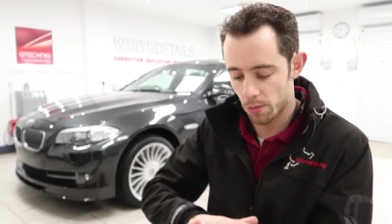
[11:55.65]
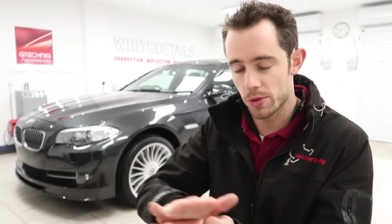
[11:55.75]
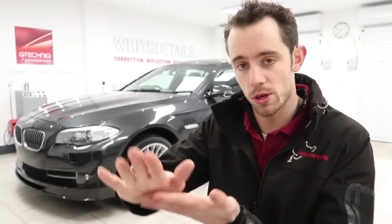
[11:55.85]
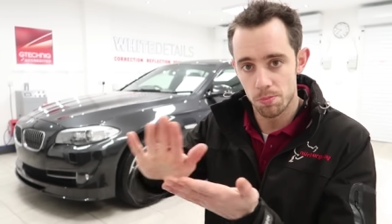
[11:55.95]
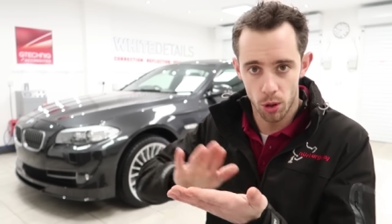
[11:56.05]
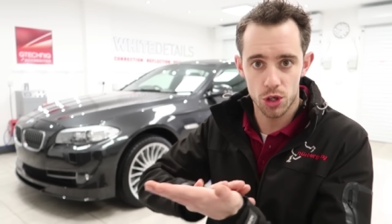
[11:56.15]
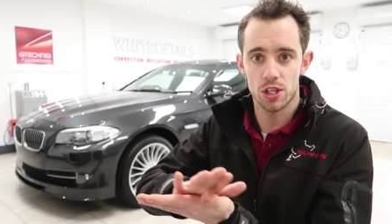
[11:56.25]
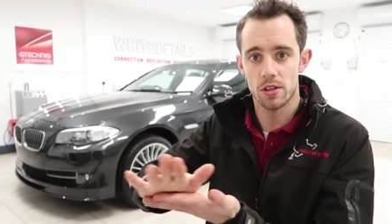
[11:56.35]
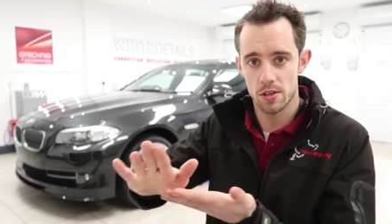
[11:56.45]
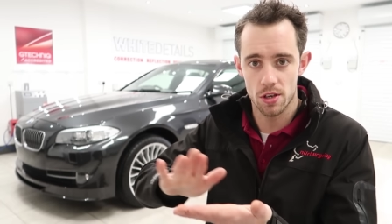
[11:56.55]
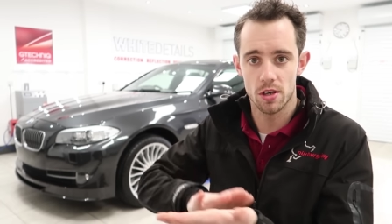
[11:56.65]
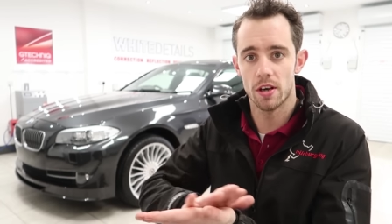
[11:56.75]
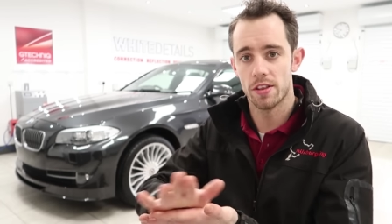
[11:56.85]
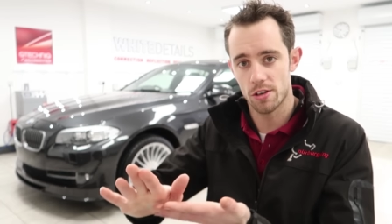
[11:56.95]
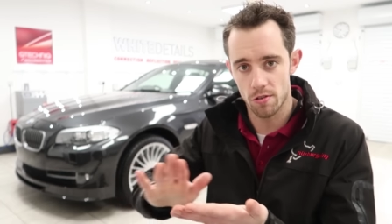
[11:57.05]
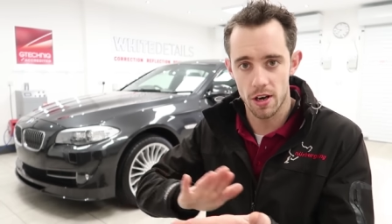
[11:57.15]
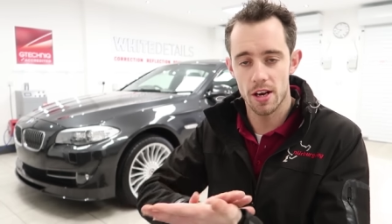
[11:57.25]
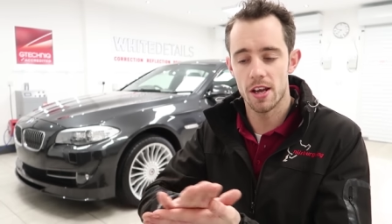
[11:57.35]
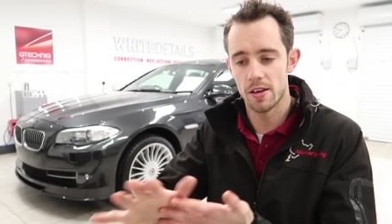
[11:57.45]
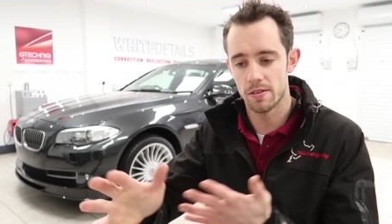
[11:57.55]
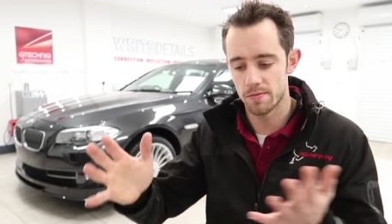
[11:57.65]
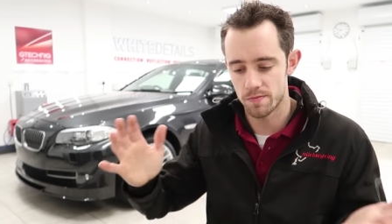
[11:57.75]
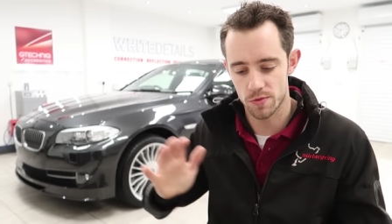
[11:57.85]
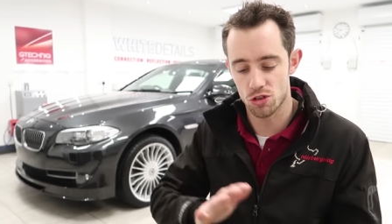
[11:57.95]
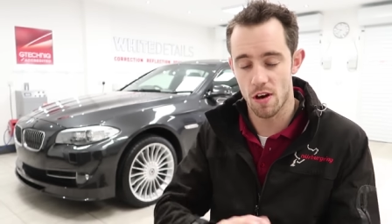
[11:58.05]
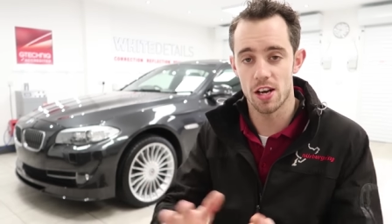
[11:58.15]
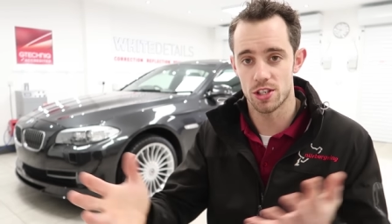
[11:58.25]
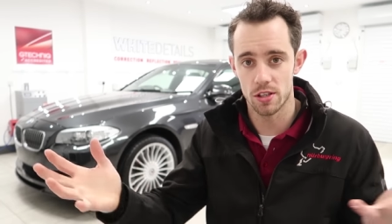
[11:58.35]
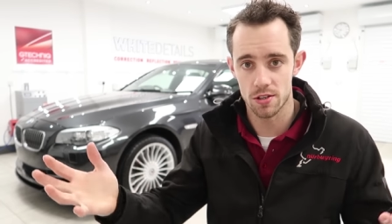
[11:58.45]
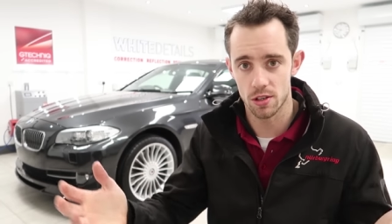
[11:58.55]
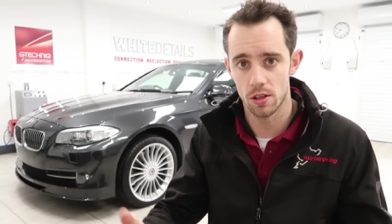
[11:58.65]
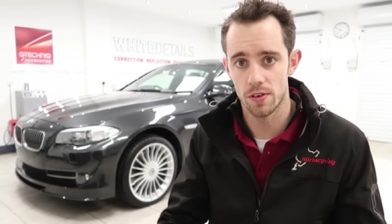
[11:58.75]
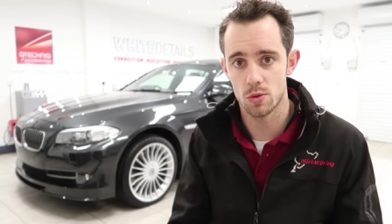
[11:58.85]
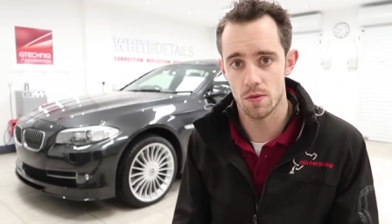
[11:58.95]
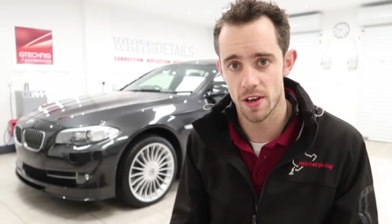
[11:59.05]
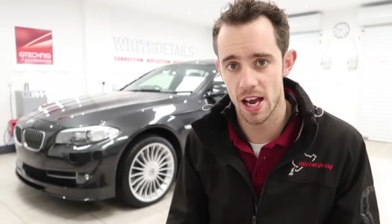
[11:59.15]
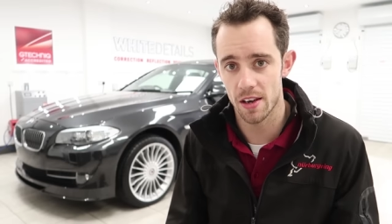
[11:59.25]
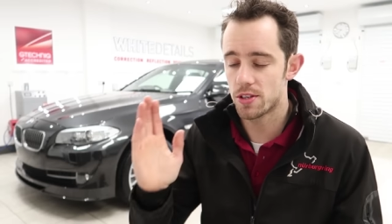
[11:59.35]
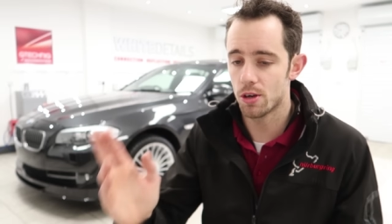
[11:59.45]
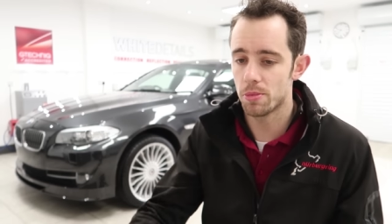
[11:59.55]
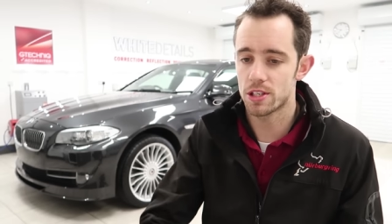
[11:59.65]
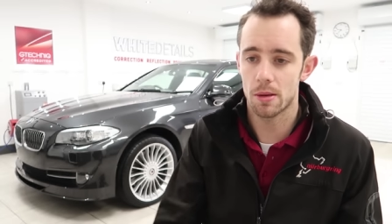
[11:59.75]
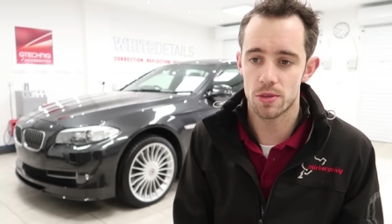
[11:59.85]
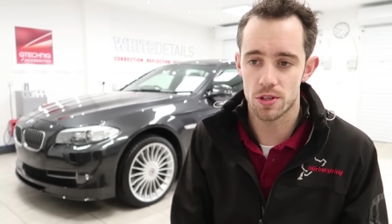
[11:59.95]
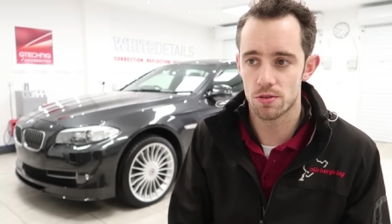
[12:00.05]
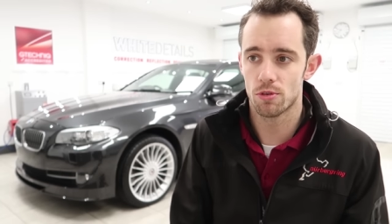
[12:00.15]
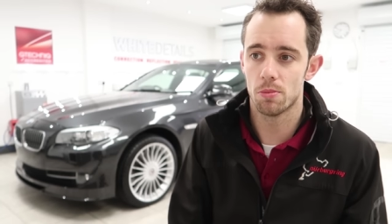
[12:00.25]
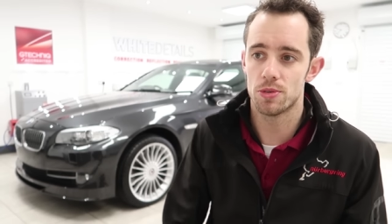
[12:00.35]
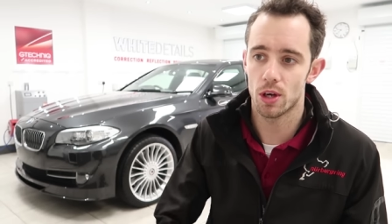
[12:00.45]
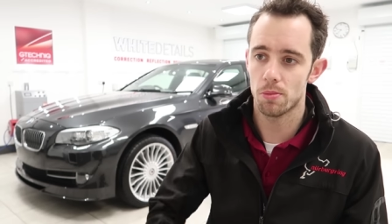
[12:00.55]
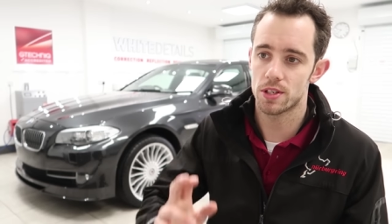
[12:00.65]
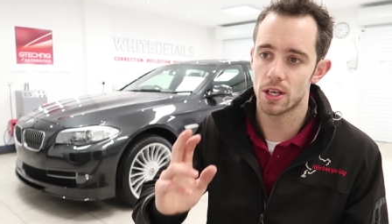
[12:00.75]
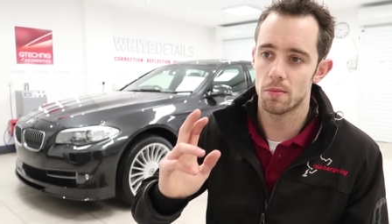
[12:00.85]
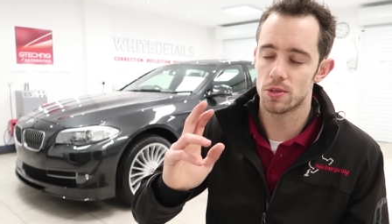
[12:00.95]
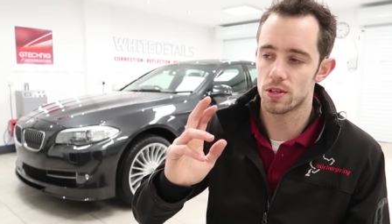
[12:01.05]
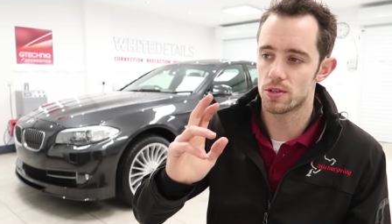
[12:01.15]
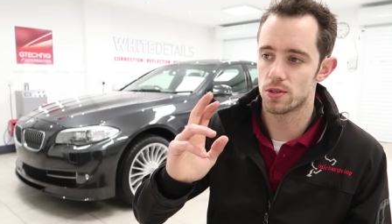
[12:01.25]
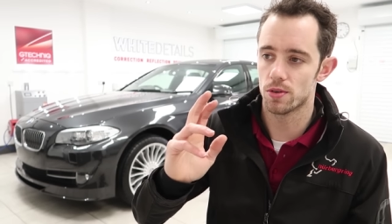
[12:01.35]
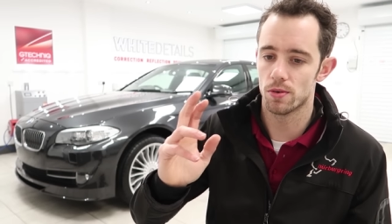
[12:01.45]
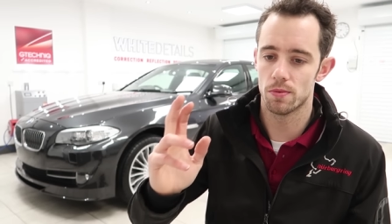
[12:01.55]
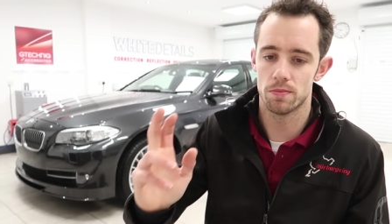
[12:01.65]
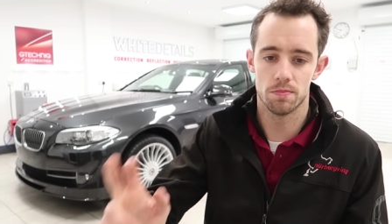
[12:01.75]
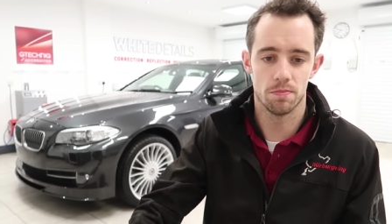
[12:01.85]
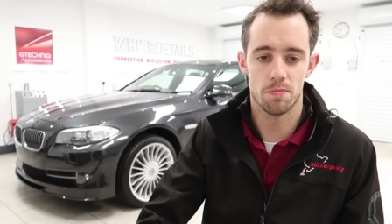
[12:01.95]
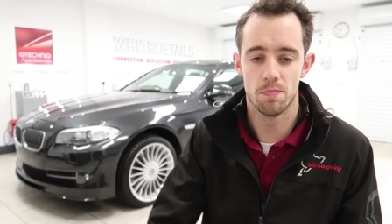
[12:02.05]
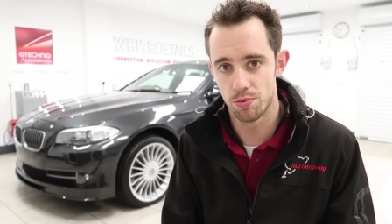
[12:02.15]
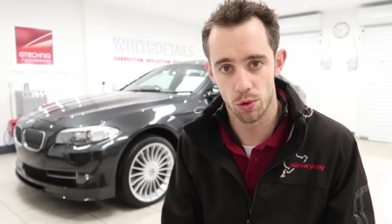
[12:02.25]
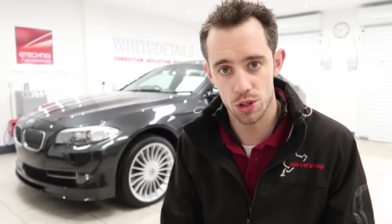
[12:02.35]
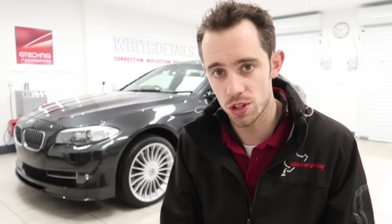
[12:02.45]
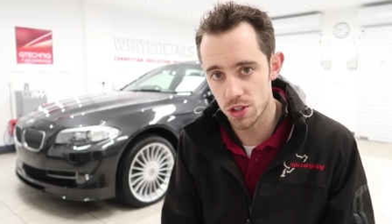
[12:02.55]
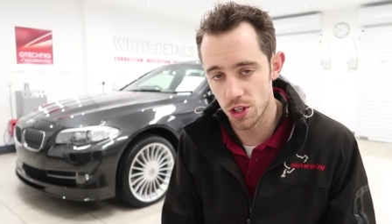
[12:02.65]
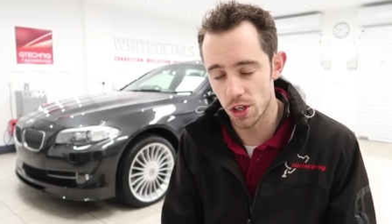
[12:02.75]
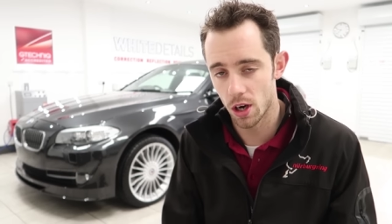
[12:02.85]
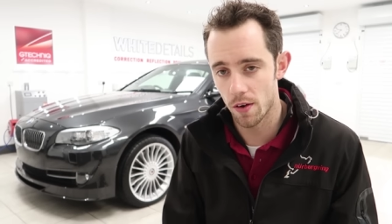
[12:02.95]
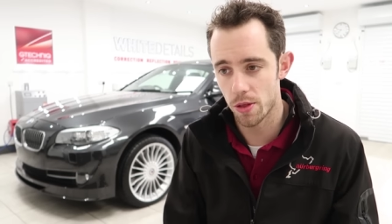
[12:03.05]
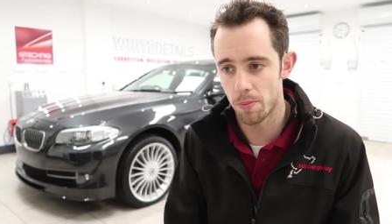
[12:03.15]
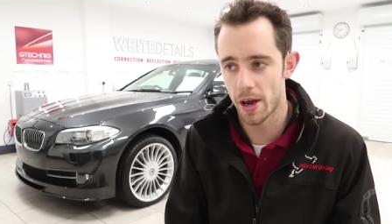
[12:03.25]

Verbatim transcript: from you pushing the dirt and the grit and scratching the surface with your hand. Don't be tempted to rub, don't be tempted to brush dirt off the